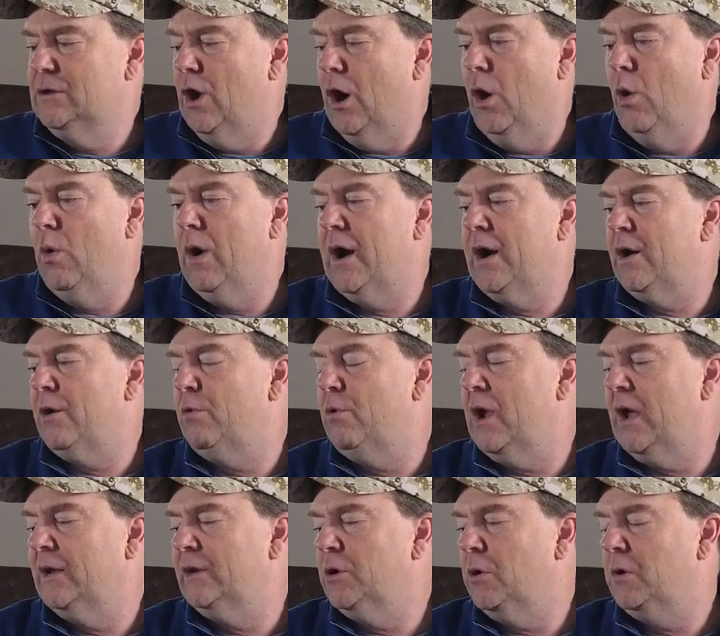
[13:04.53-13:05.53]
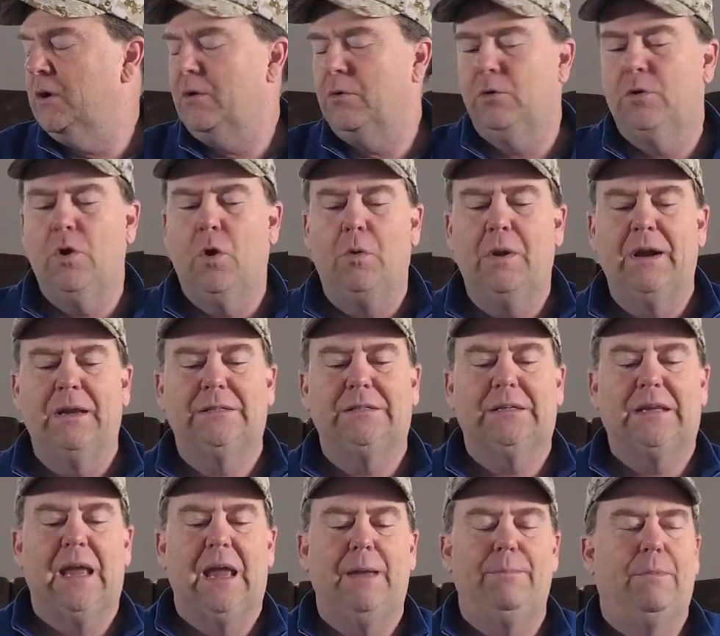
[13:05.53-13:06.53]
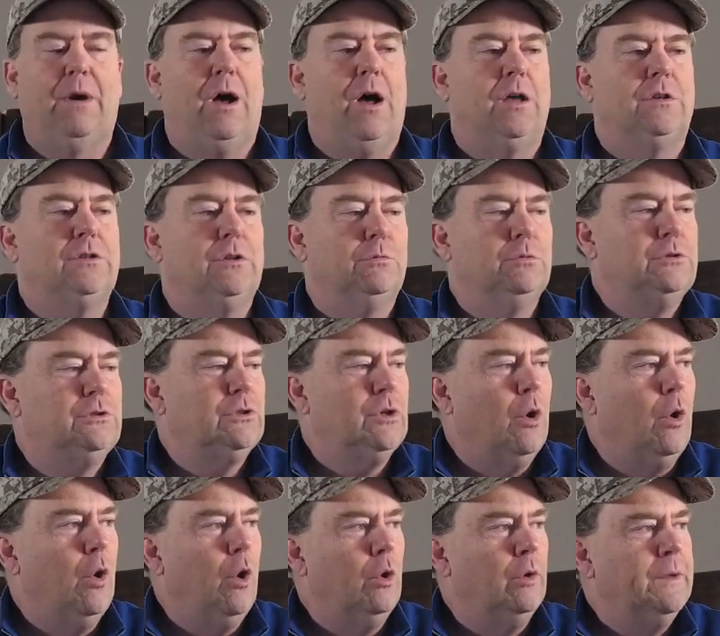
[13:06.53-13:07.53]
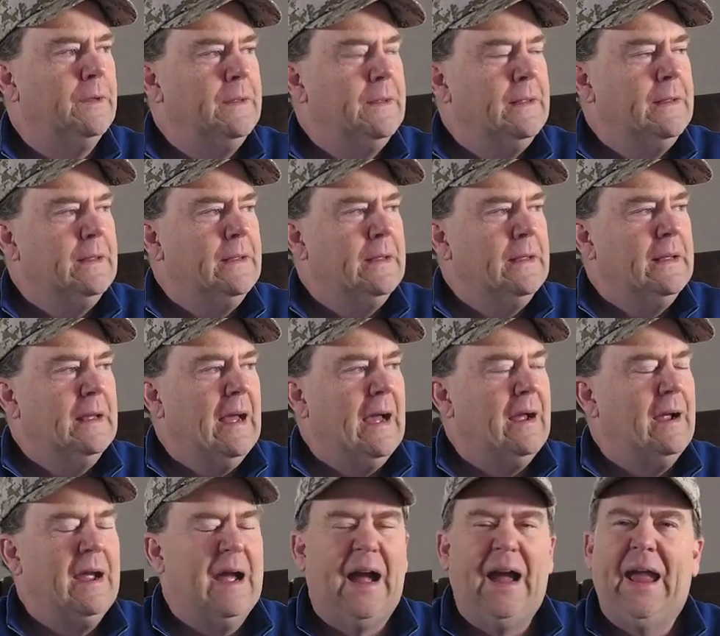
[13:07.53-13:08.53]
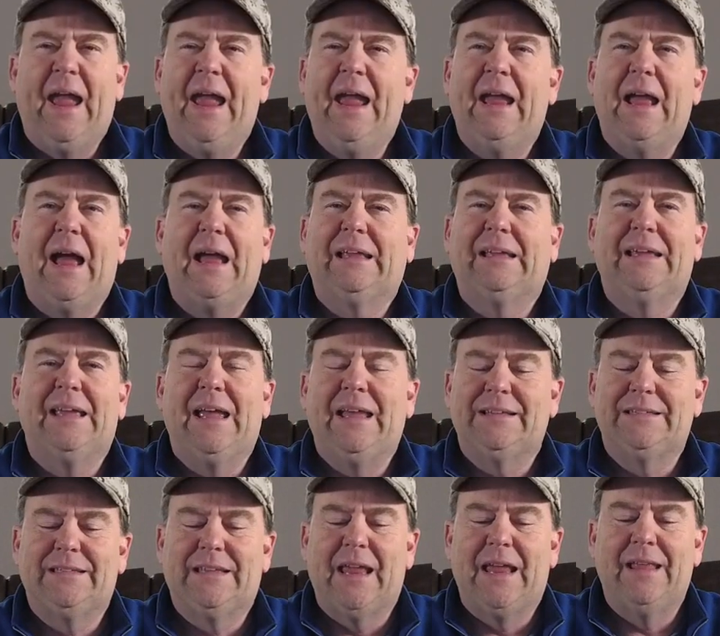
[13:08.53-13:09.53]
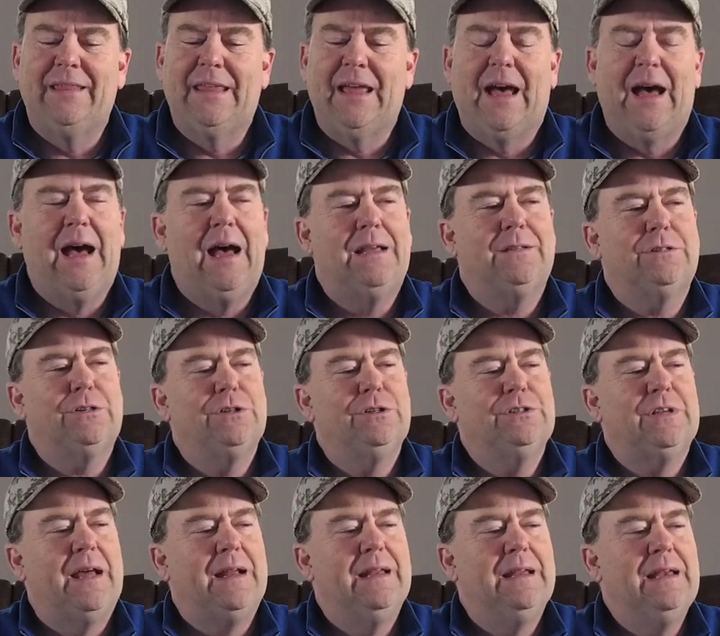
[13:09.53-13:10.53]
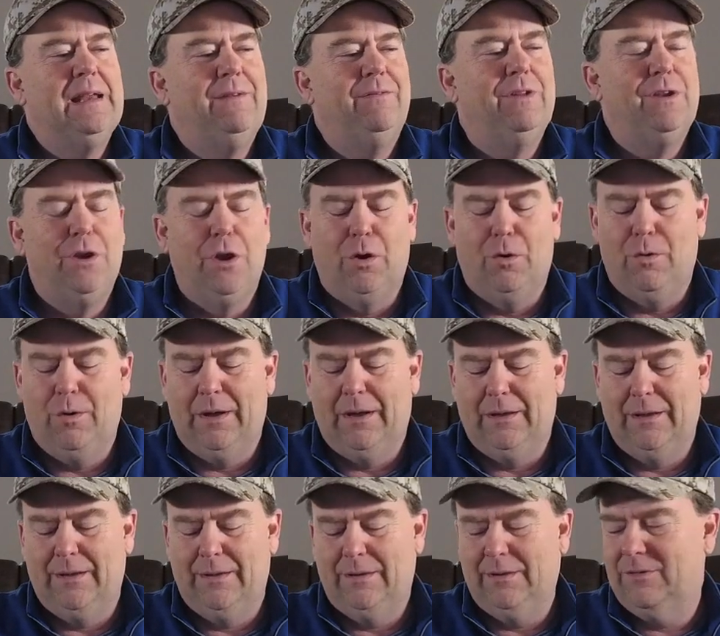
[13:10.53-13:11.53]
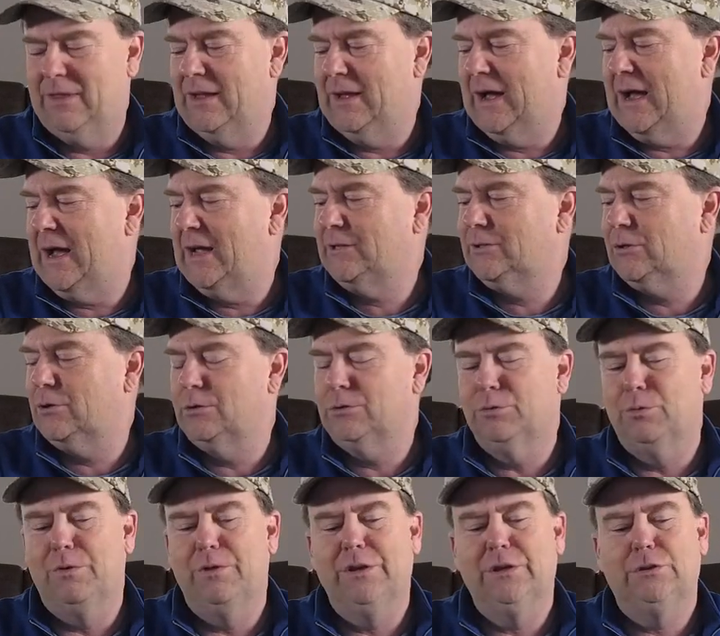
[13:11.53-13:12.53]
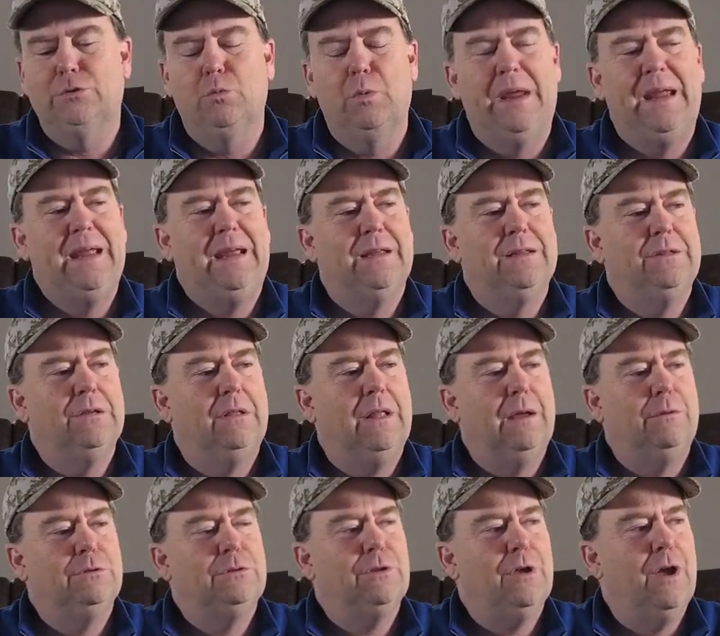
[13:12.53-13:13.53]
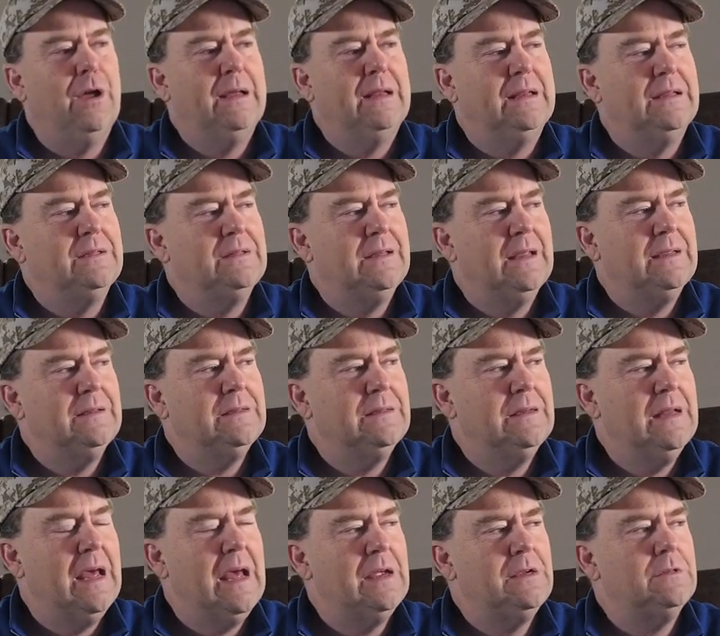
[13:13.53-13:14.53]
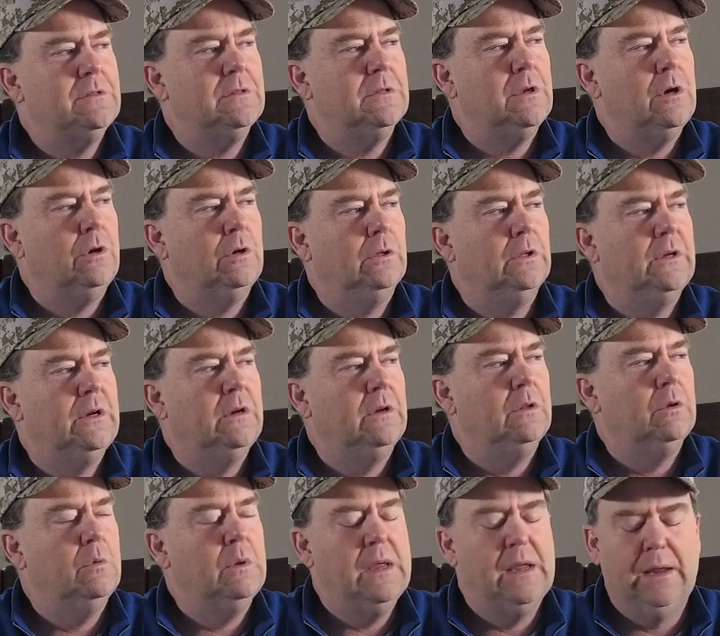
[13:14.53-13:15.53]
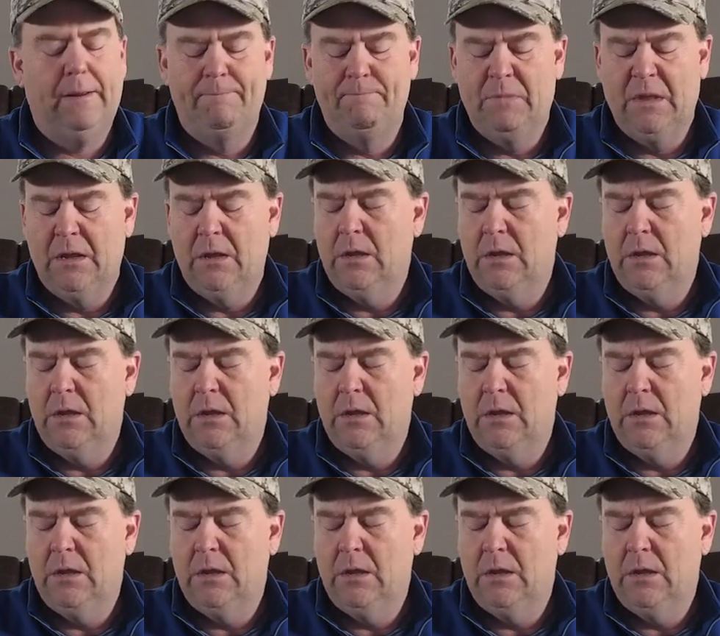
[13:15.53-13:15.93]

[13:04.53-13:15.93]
nowhere to run, nowhere, nowhere to escape. Also, was told I, I, I can't stand the Oscars. I didn't even know uh, the Oscars were this week until I was talking to Stacey Dash the, earlier in the week.